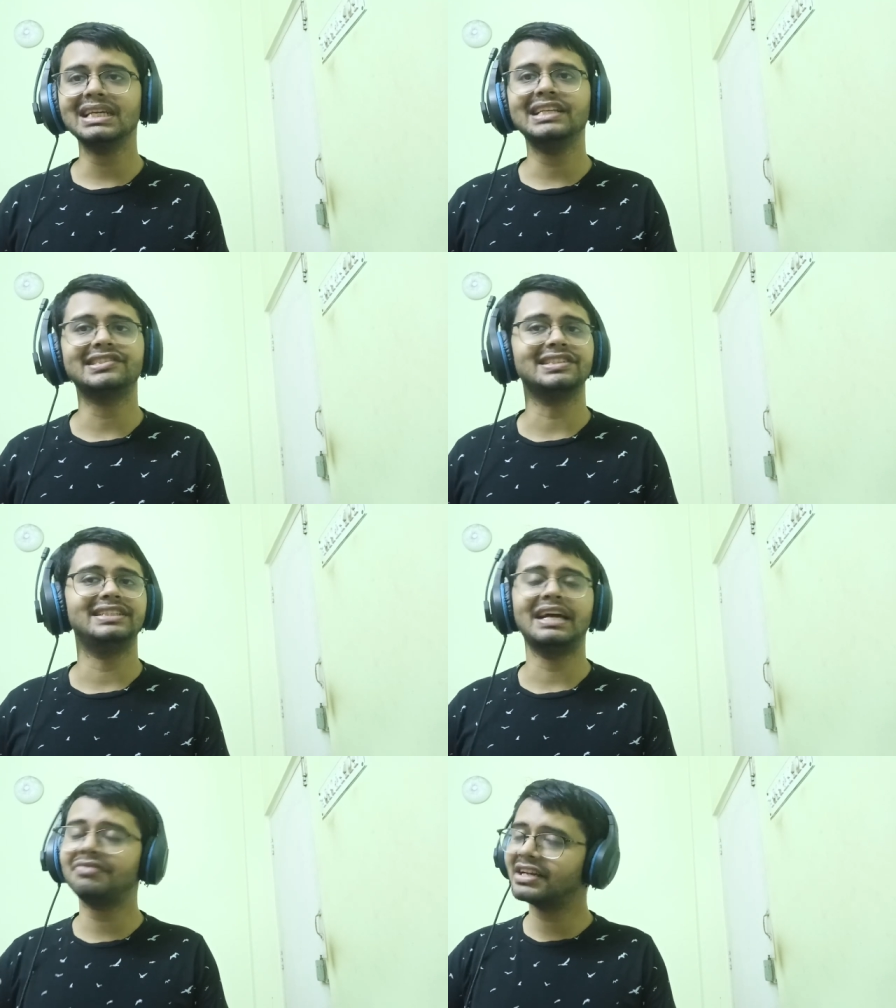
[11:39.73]
it's
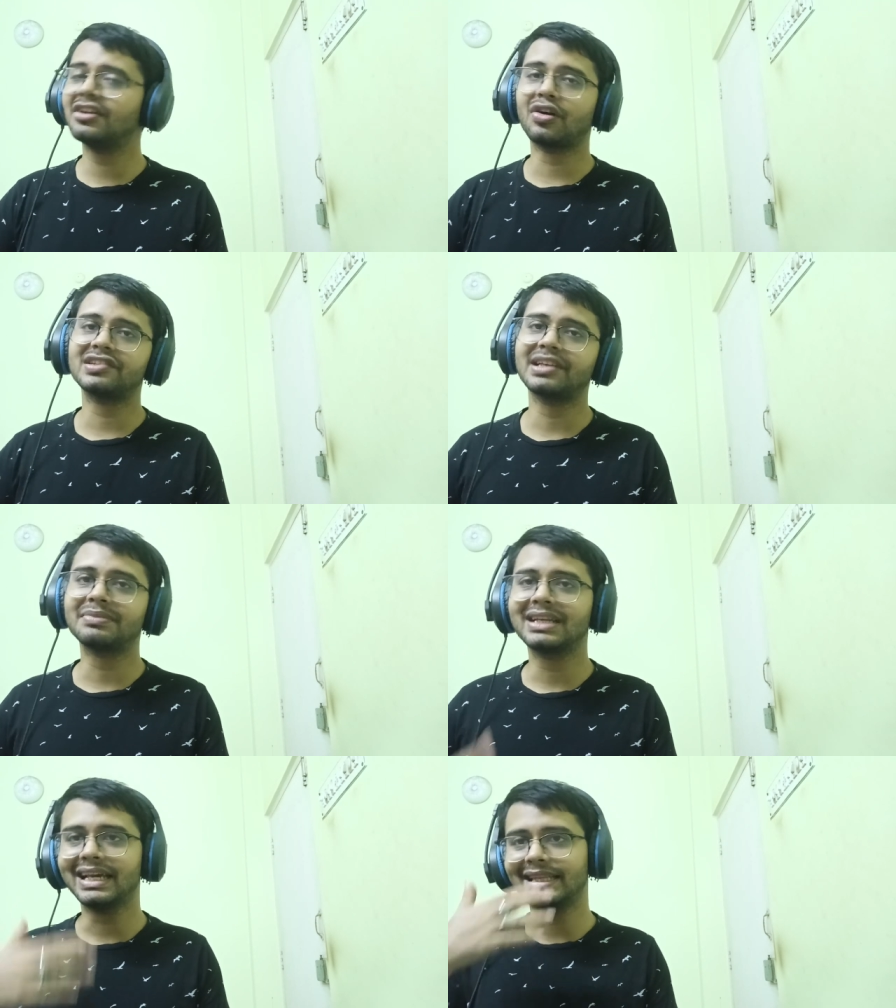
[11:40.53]
definitely not
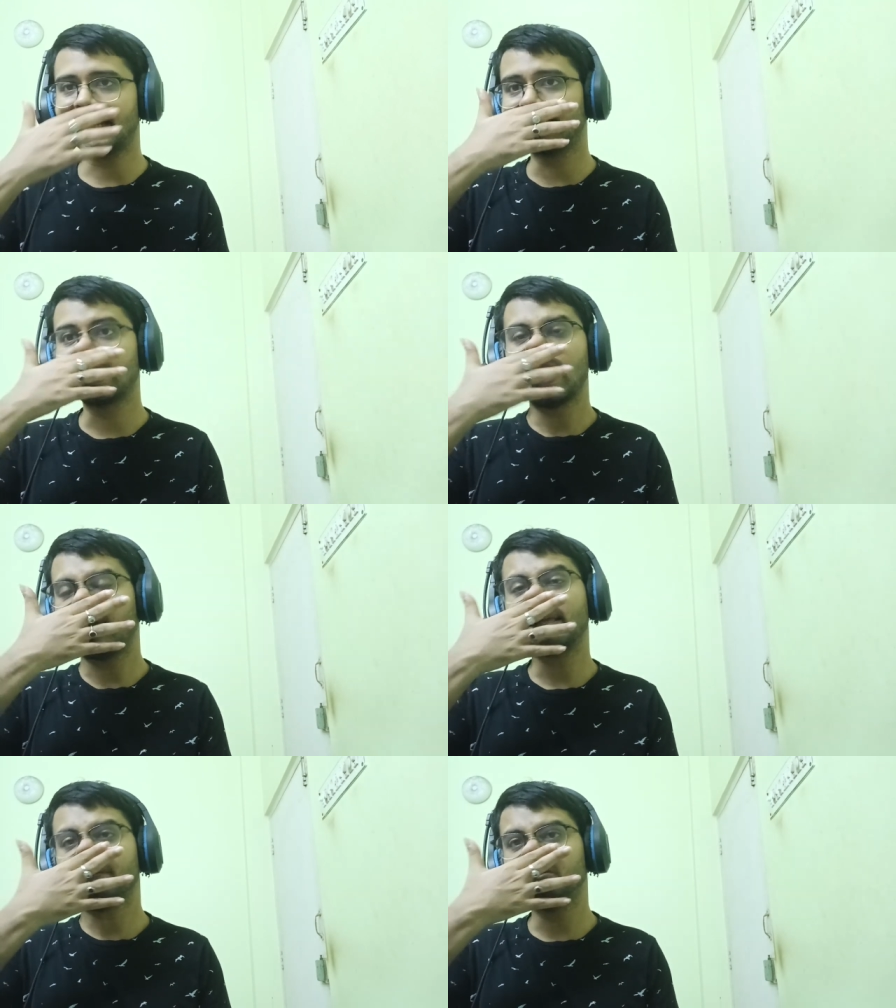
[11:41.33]
something like that.
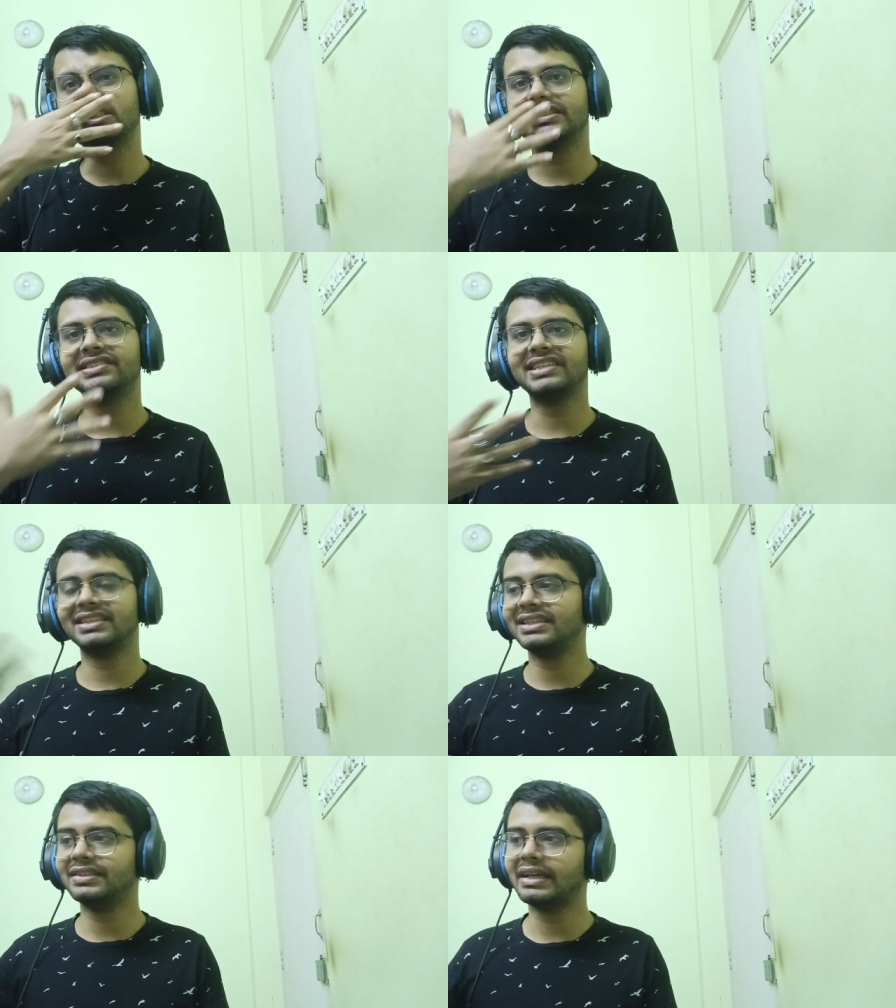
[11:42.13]
I think Mushoku I
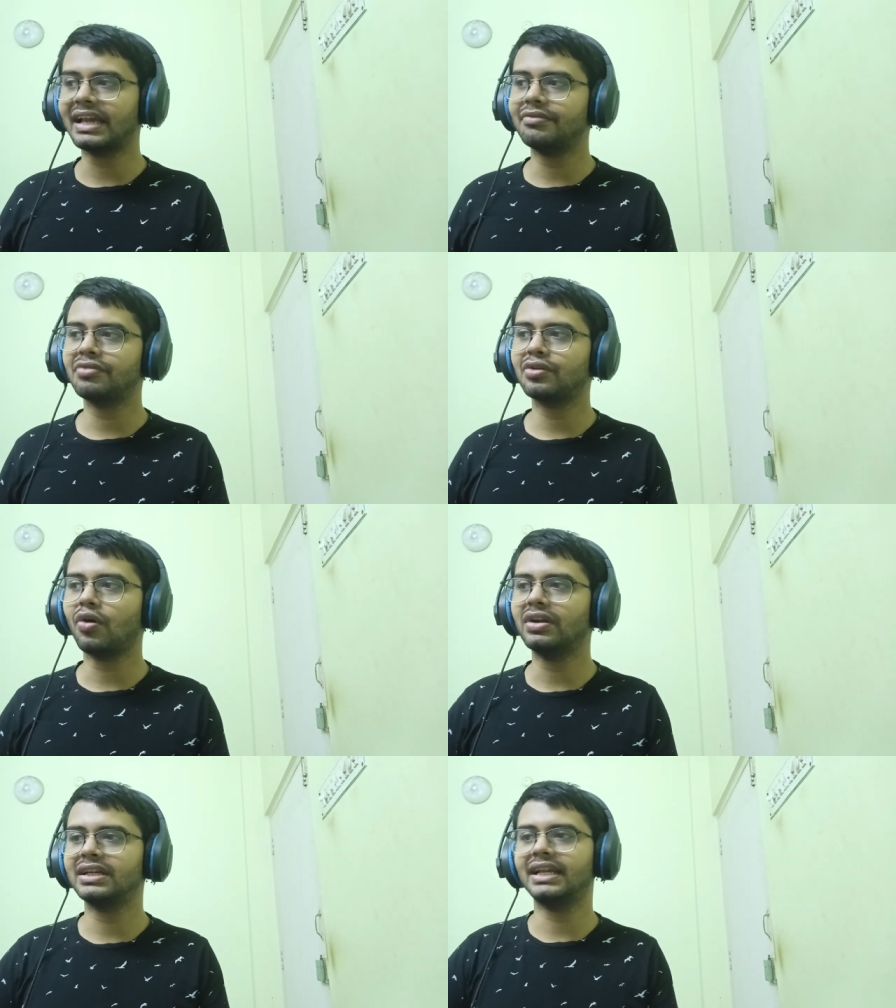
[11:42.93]
think like everyone
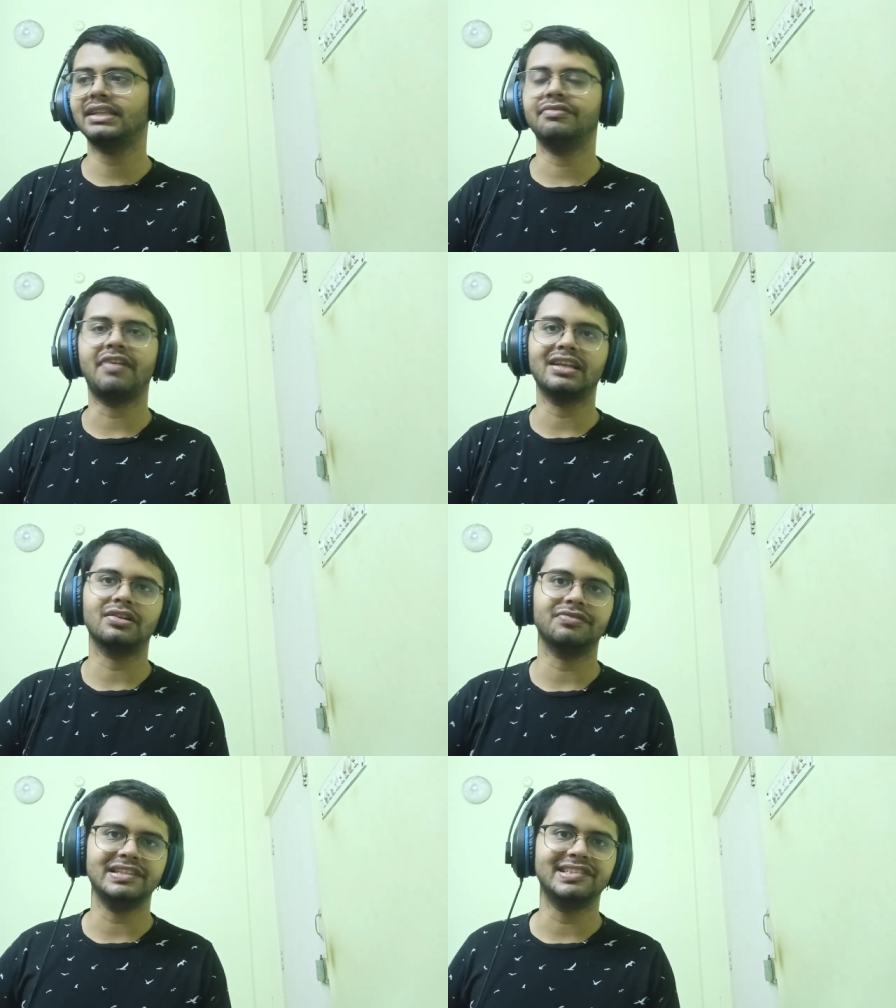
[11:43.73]
called it like the
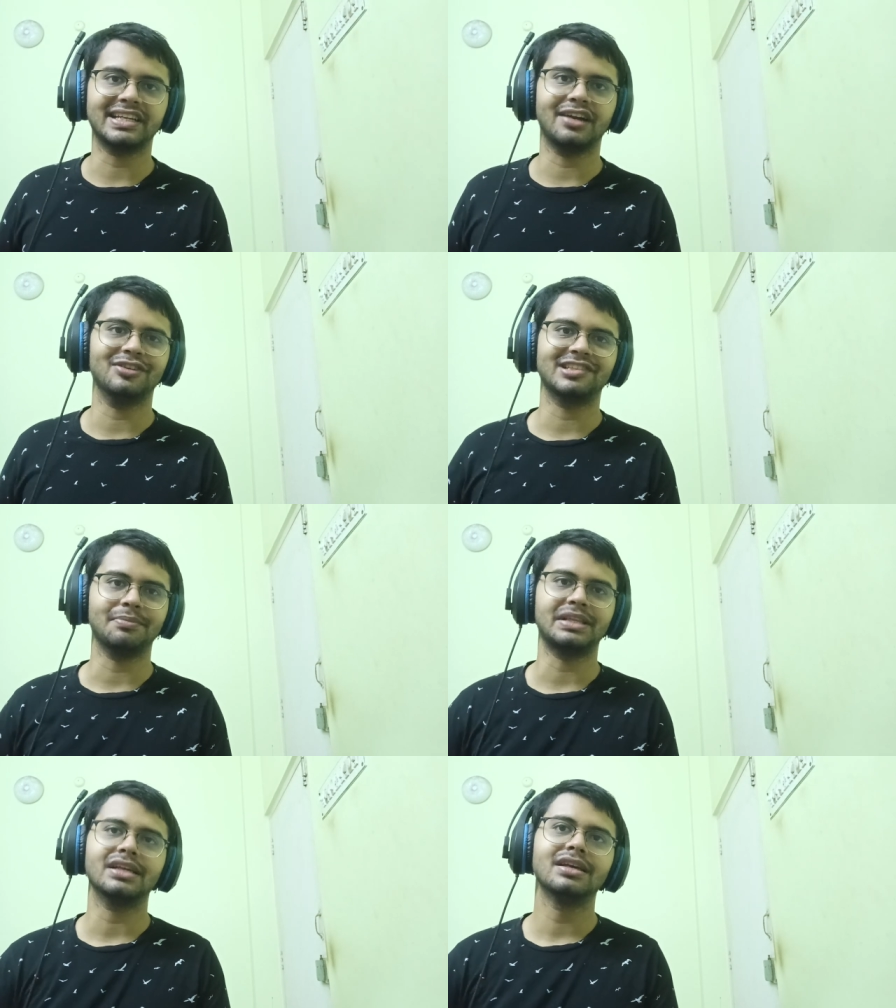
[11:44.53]
father of isekai or
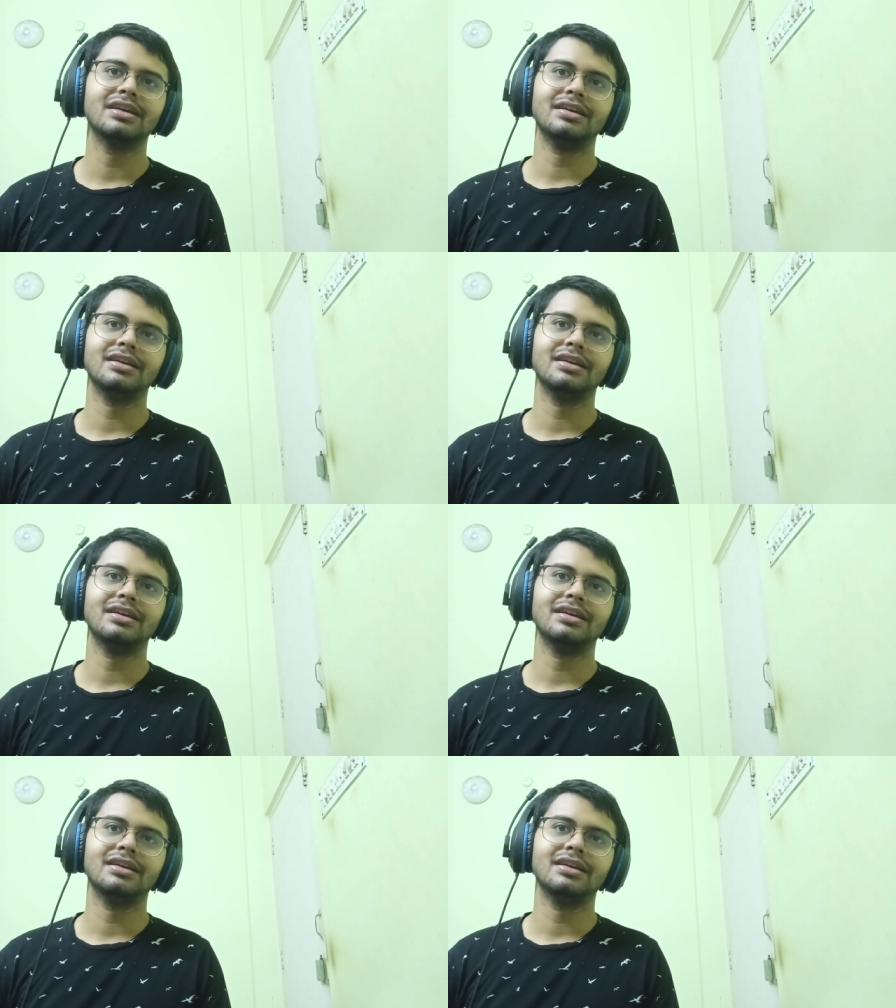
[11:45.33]
something,